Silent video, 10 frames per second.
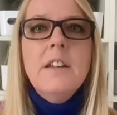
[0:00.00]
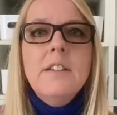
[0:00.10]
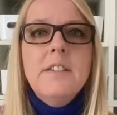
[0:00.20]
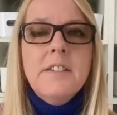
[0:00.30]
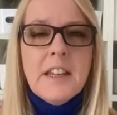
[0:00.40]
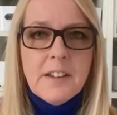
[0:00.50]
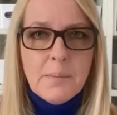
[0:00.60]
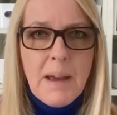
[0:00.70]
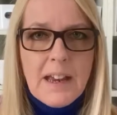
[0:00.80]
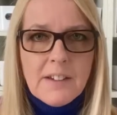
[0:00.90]
6
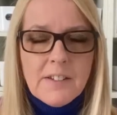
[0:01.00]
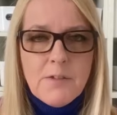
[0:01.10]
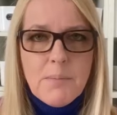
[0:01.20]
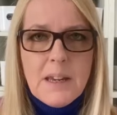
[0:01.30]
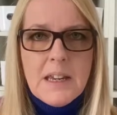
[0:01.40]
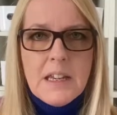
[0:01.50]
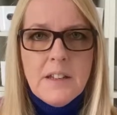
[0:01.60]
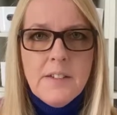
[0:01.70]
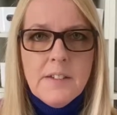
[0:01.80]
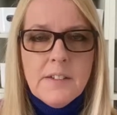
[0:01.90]
packs of
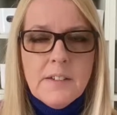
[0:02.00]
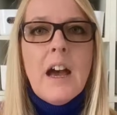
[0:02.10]
beads,